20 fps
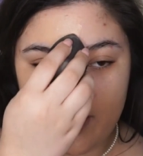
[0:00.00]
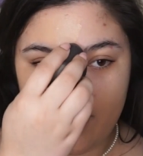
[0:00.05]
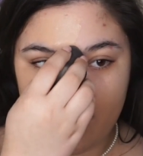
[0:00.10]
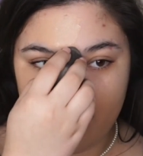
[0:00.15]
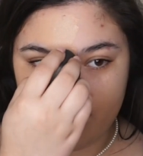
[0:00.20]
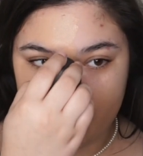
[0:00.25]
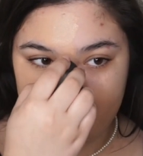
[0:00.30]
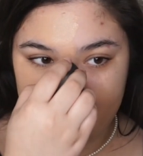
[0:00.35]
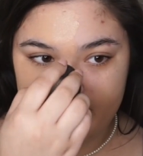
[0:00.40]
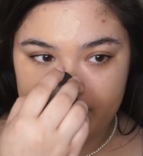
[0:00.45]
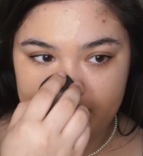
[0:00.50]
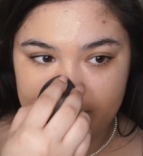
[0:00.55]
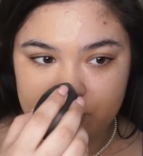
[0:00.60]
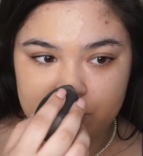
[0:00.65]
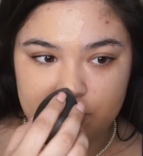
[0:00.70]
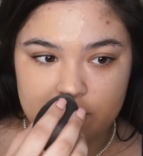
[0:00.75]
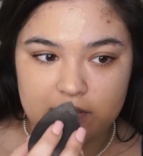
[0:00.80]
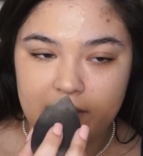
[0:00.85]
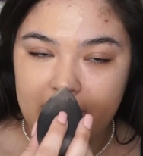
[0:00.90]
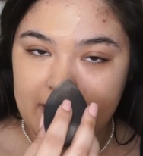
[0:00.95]

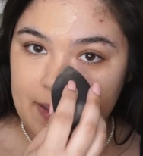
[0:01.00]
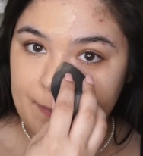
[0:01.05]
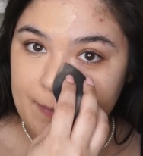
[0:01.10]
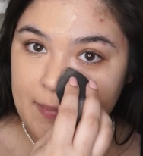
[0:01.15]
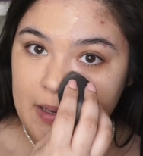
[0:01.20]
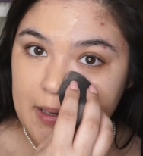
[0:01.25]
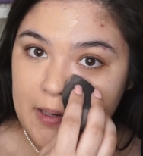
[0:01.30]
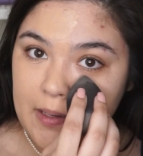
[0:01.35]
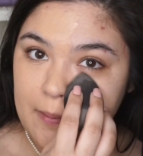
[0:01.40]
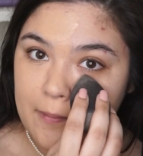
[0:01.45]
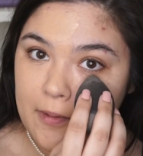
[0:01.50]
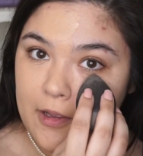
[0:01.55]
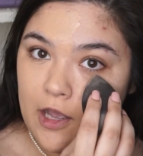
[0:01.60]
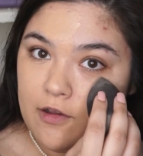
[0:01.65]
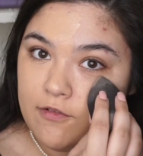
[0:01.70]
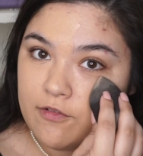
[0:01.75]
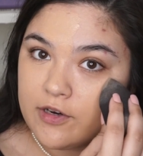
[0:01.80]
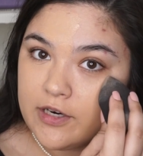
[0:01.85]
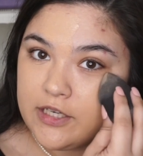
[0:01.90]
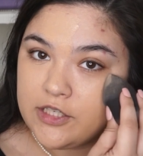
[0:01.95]
coverage or like medium
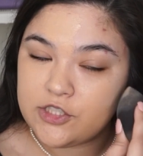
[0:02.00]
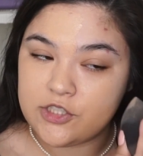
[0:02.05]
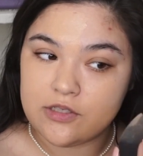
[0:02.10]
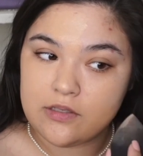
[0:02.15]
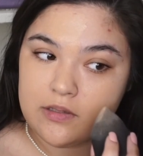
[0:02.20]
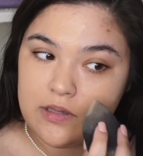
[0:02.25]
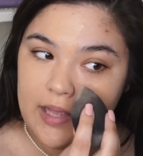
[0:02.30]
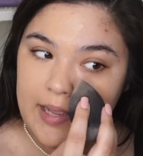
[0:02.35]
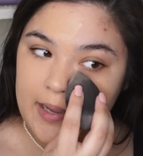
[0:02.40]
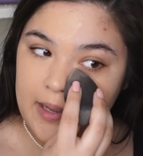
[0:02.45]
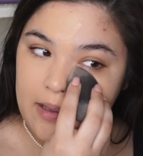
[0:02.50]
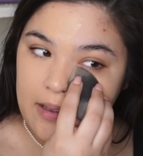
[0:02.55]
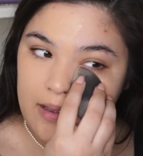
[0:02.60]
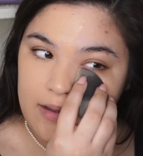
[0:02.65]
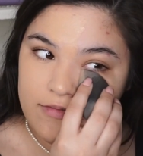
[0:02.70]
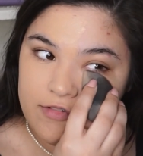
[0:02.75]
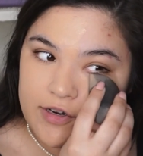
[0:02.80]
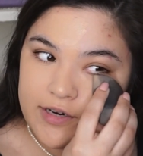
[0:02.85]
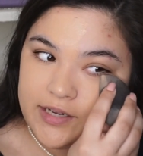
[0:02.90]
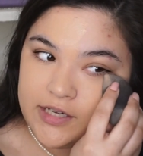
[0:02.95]
coverage or light
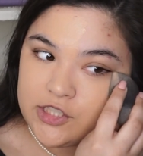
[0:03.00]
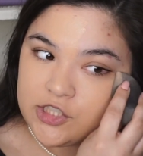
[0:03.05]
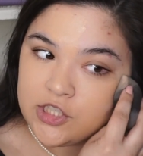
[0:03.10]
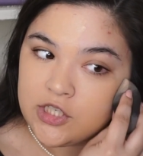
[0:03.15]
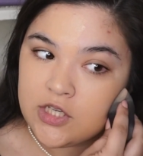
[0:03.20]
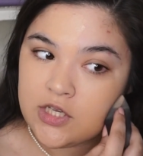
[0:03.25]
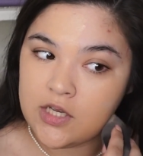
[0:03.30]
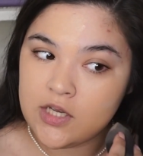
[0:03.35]
coverage.